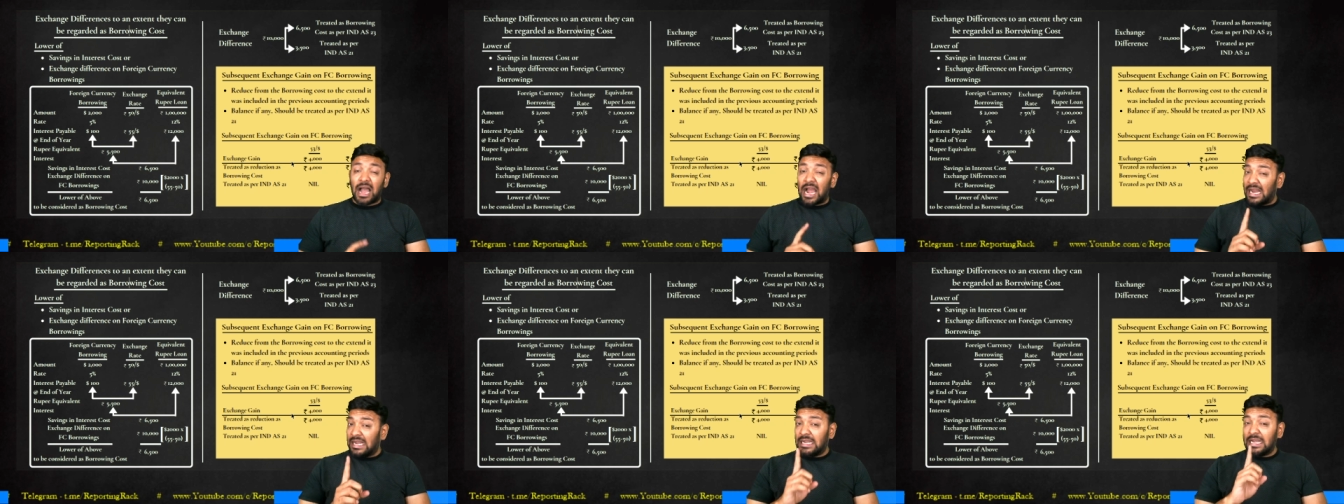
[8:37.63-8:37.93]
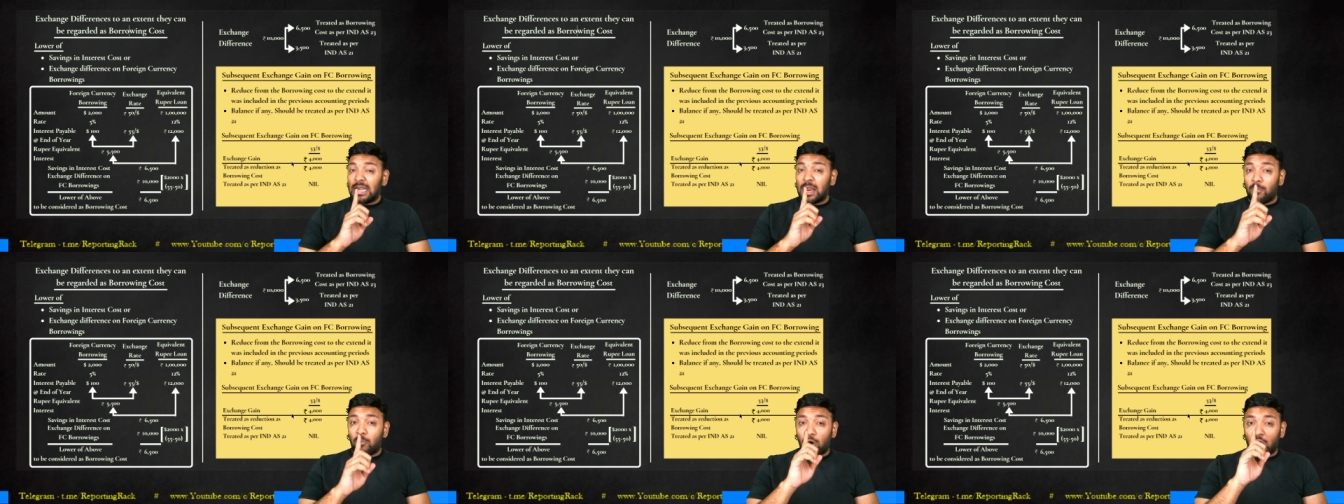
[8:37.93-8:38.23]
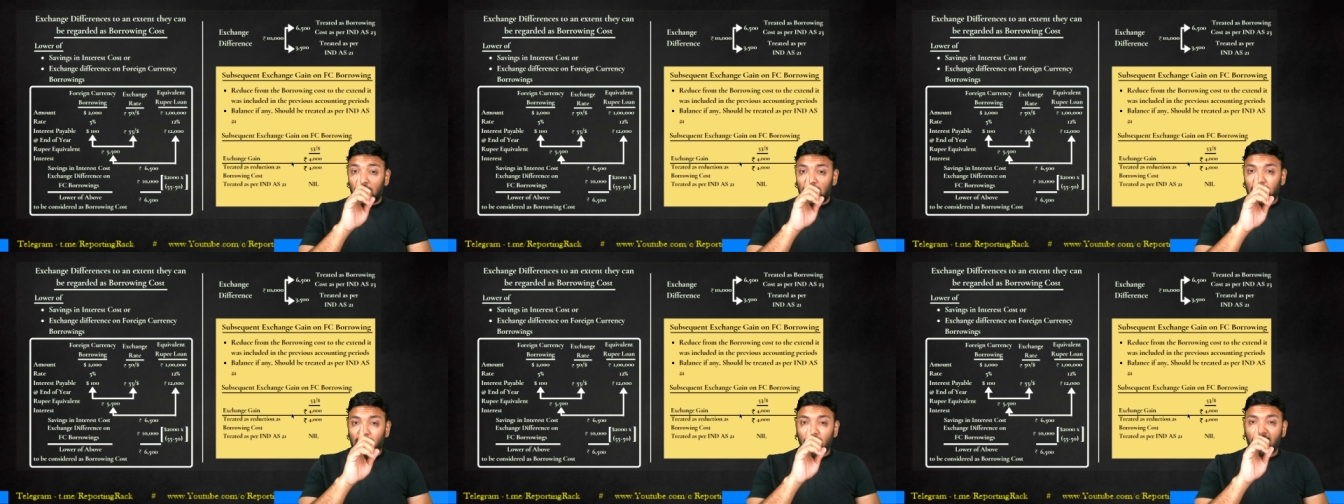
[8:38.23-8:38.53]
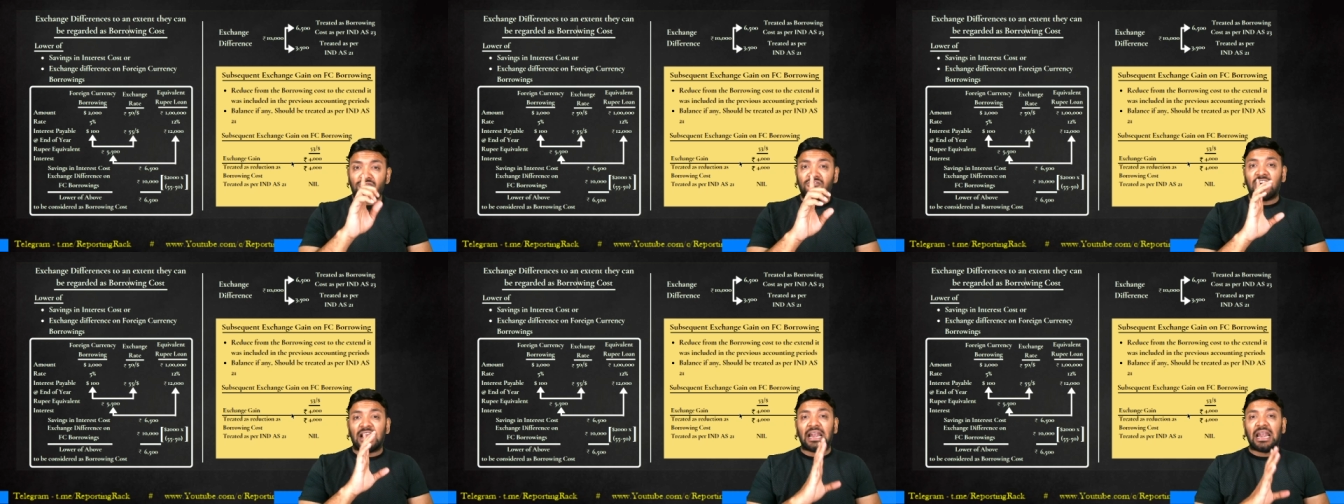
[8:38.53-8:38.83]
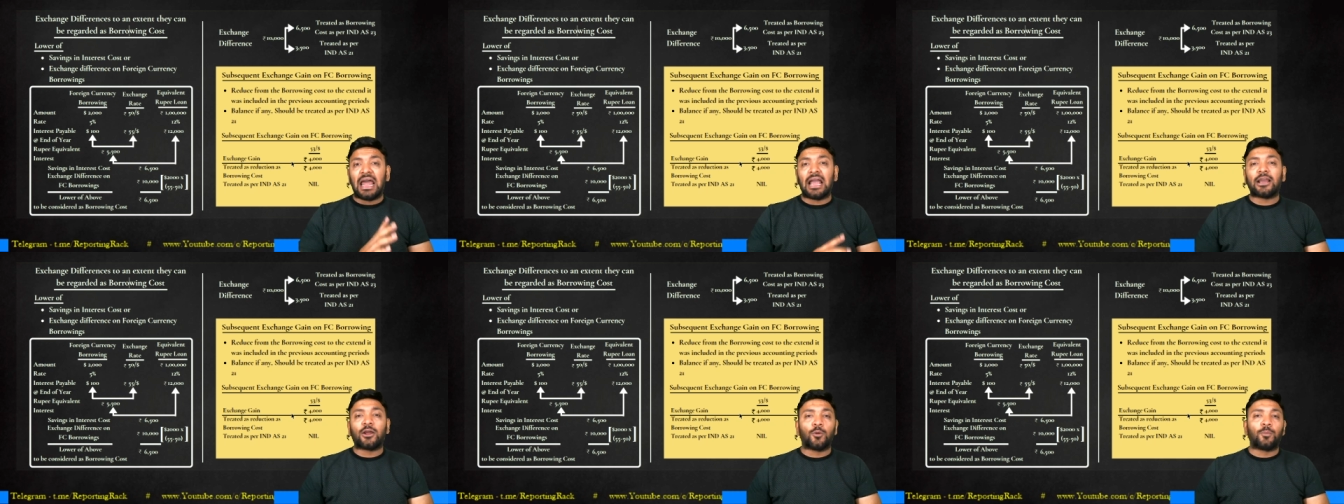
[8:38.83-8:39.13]
I need a borrowing of
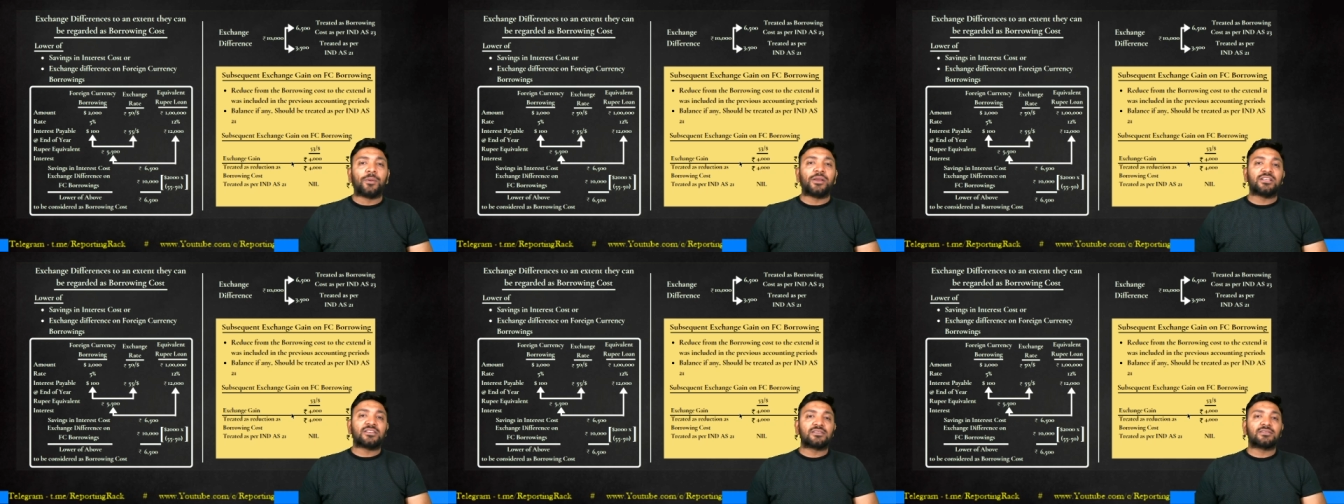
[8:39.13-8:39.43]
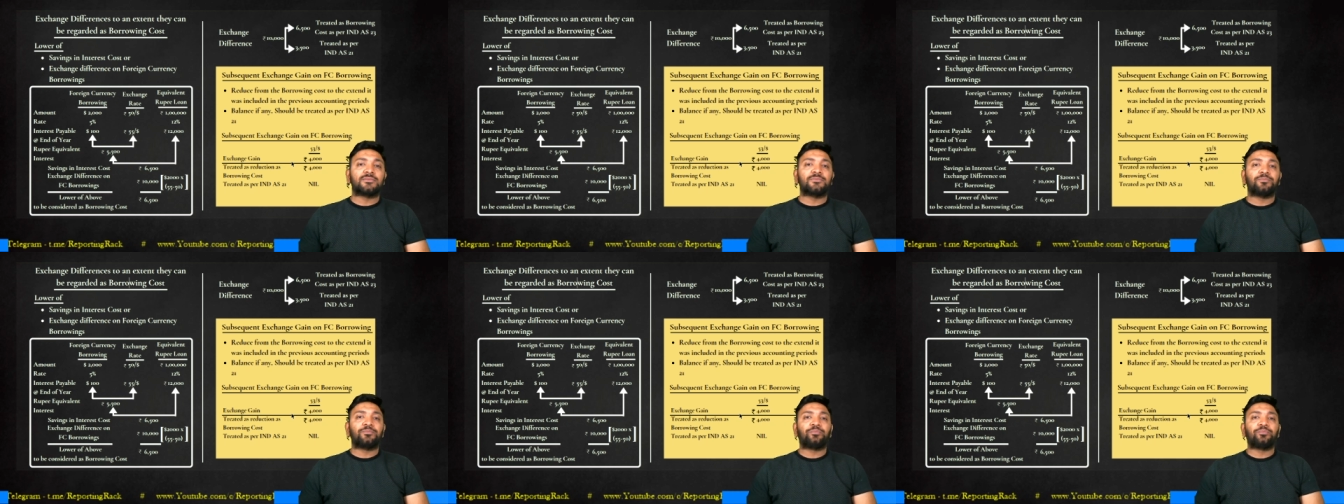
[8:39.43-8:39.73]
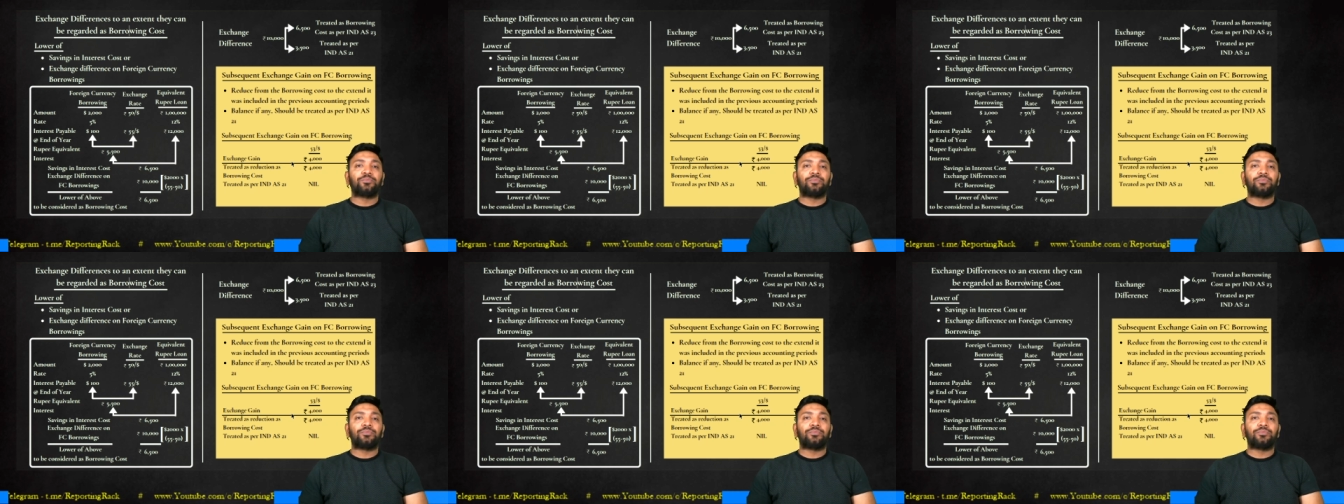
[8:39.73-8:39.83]
1 lakh rupees.